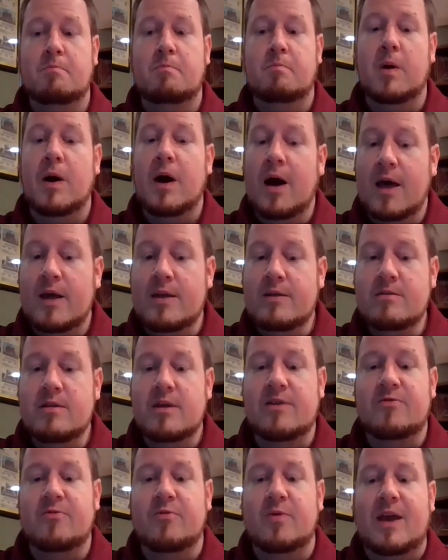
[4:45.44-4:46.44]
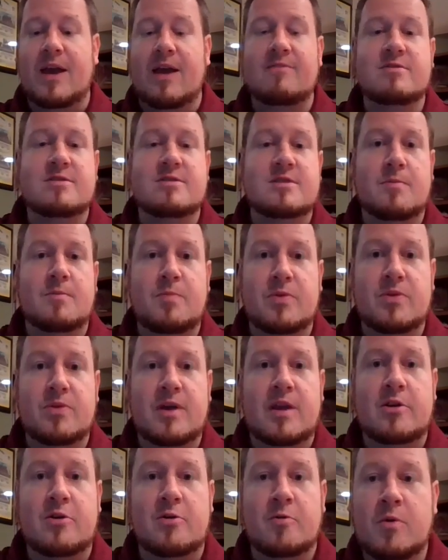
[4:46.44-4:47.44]
But if we have a
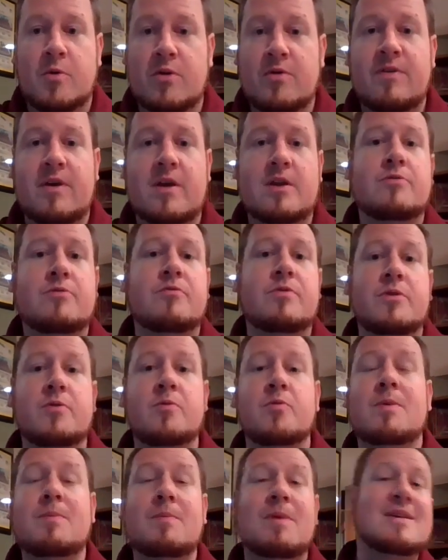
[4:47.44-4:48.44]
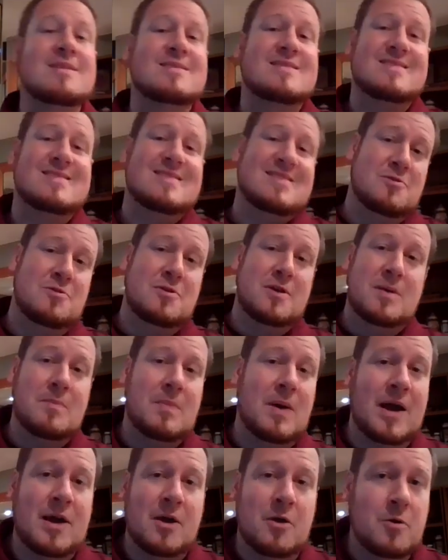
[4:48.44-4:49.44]
sympathetic or motivated reader, we might still get
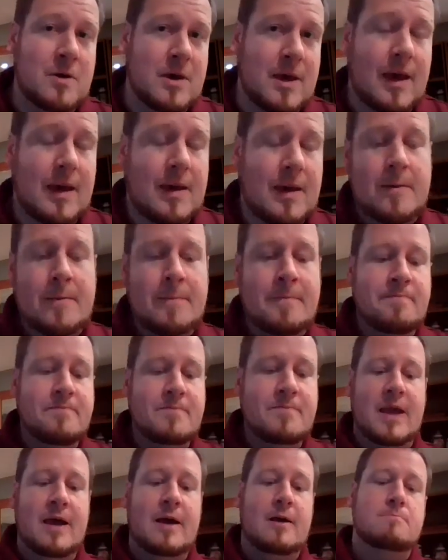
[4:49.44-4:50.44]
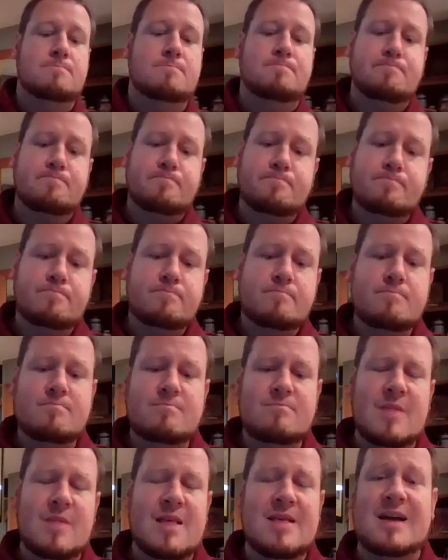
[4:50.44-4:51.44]
by okay. Now,
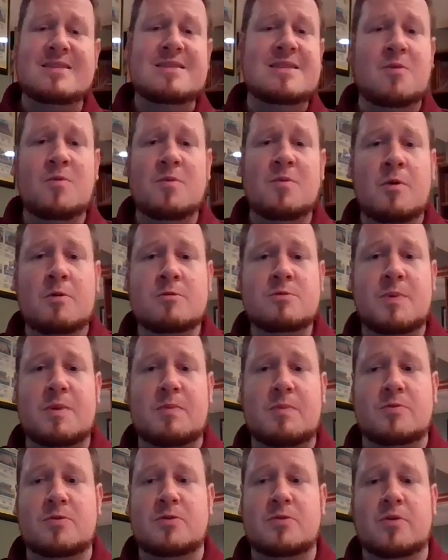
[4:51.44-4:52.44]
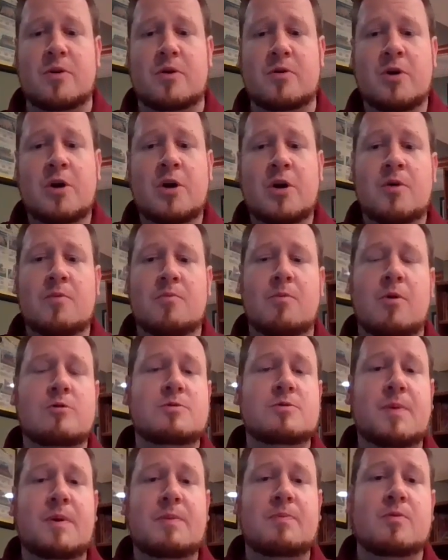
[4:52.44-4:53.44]
That's not what most people do, though.
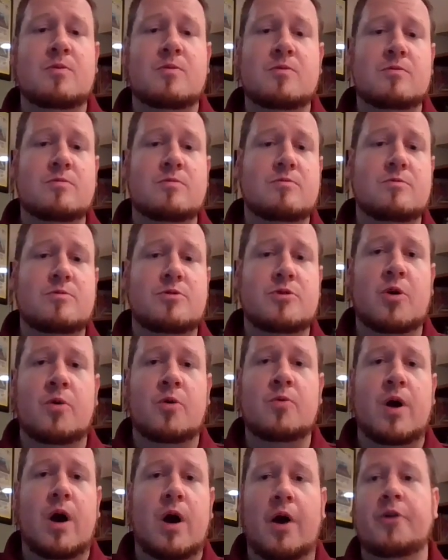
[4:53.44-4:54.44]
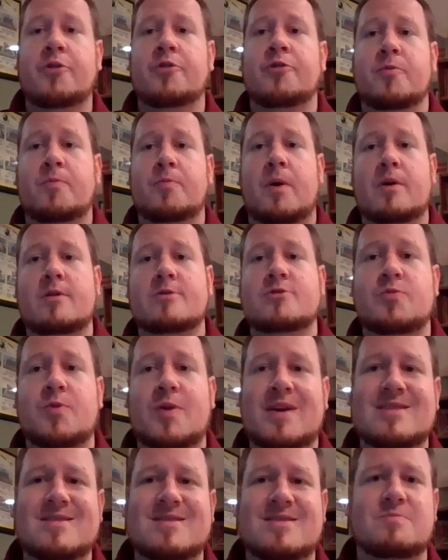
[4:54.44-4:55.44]
Most people don't
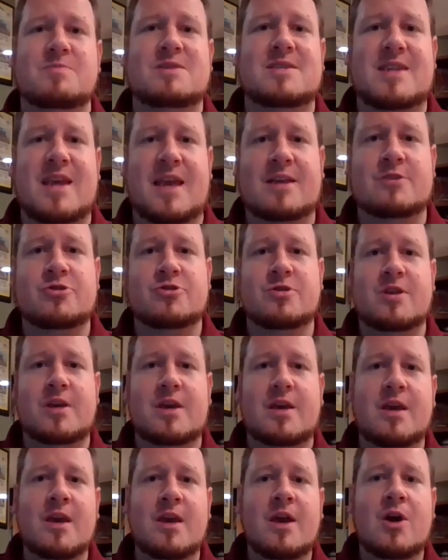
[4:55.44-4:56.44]
underpunctuate substantially.